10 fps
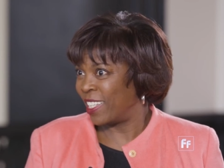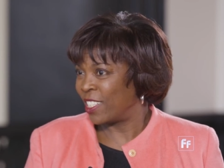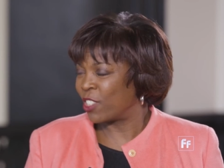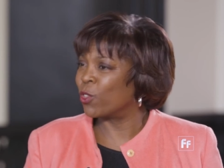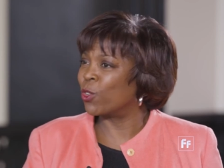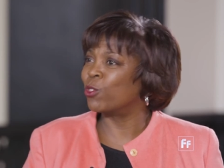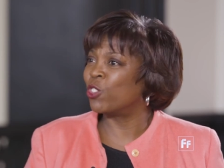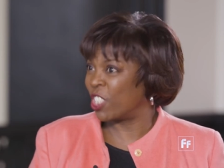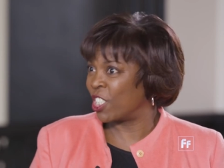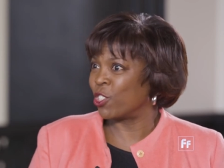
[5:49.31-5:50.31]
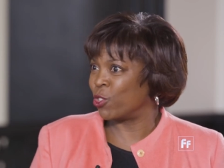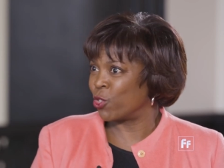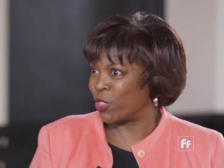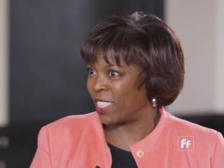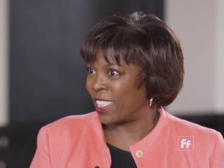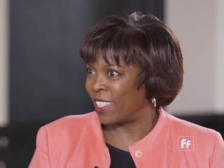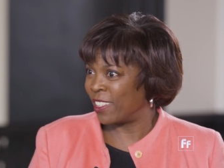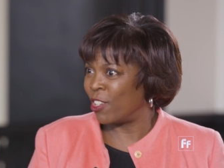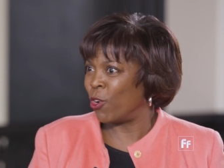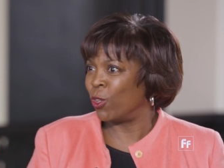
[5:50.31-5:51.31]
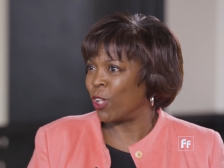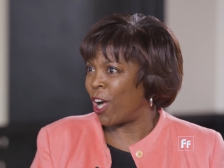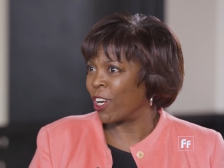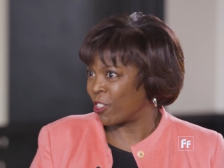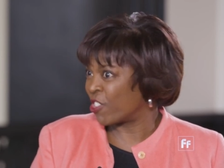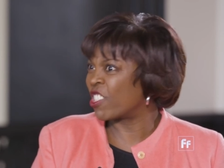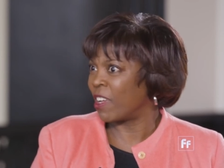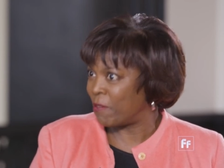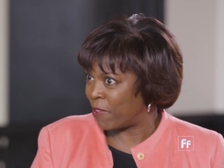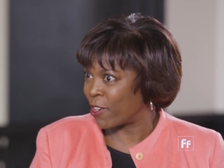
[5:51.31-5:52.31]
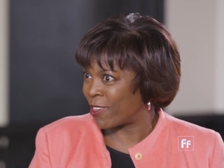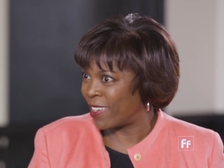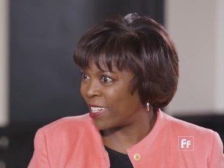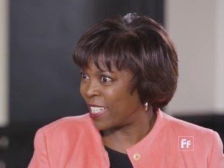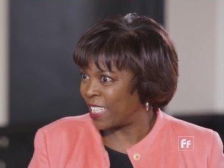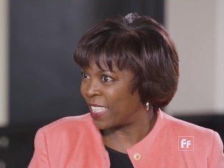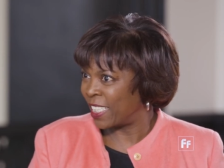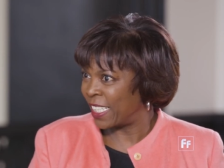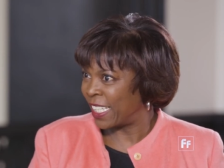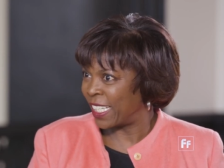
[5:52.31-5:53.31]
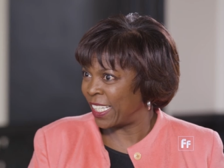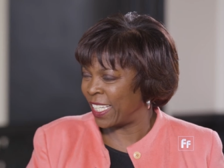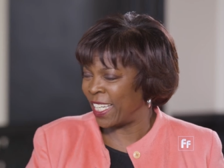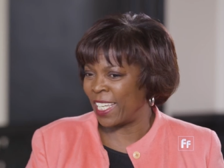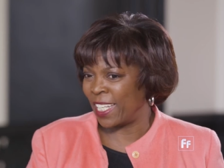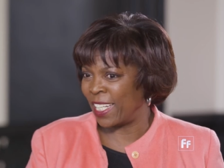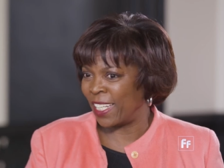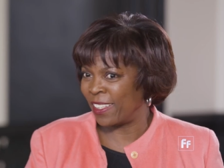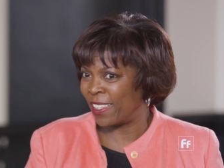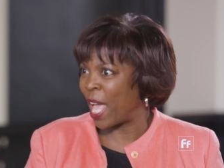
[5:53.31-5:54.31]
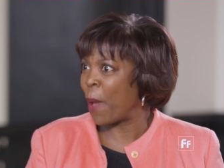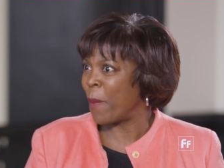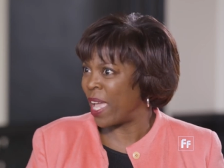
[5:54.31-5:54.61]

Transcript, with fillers: so those children no longer suffer in that